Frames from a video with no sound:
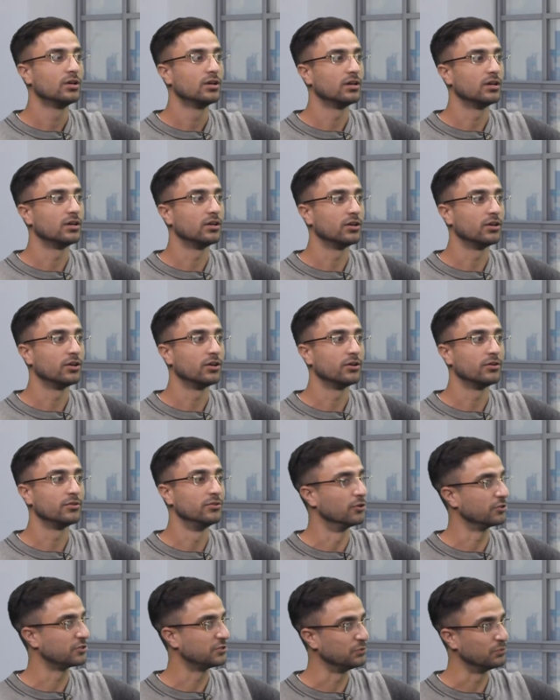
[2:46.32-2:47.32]

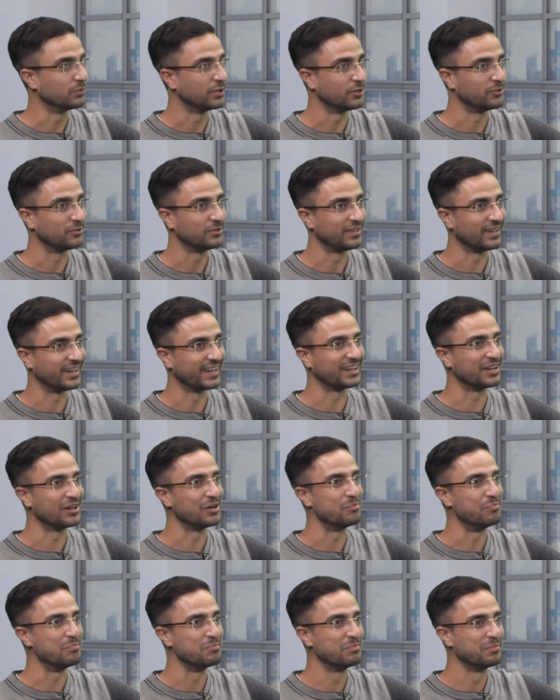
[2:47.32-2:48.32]
Not too well. Like
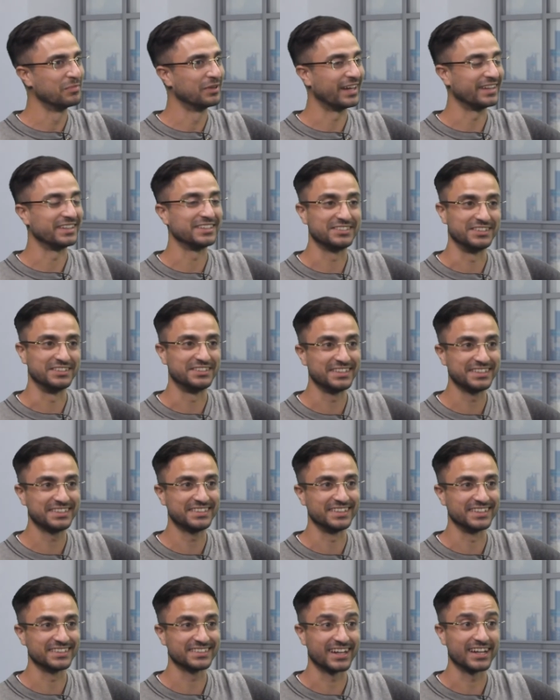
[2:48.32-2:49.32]
the
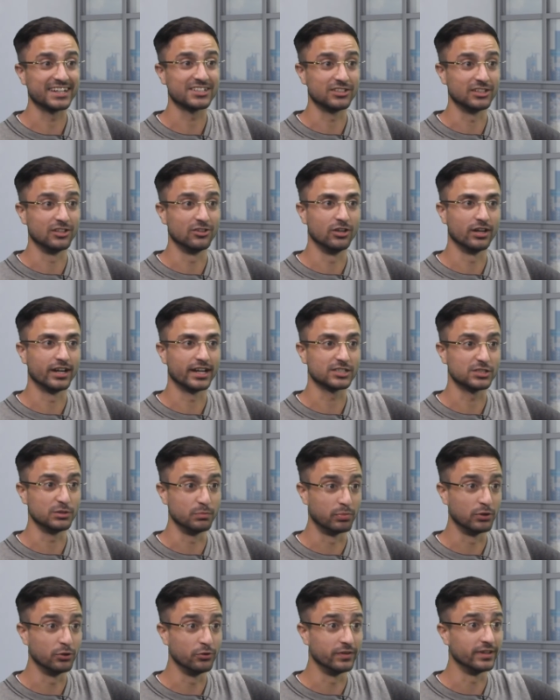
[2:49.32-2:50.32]
statistics, I actually
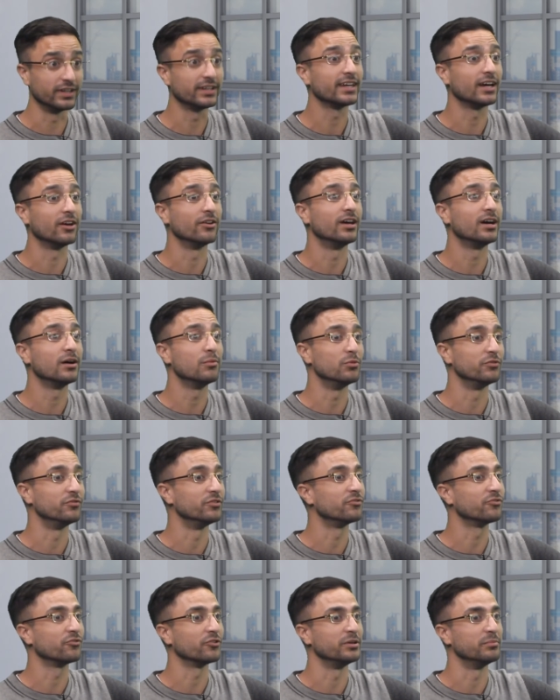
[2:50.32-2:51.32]
blew the account up
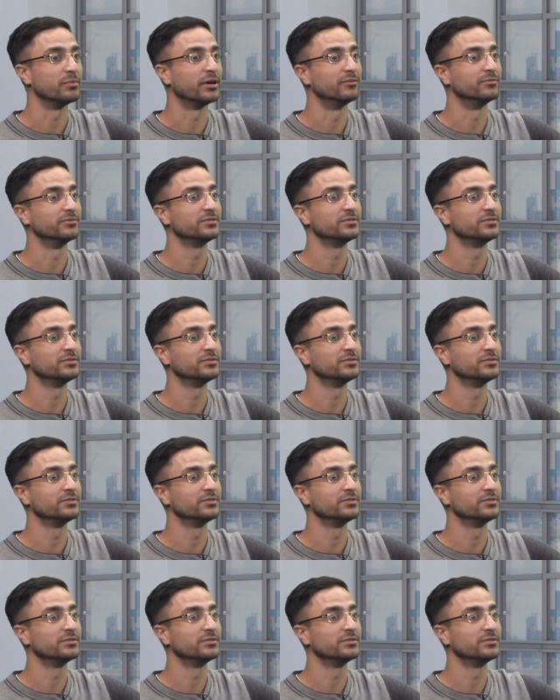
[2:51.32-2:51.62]
within 3 months.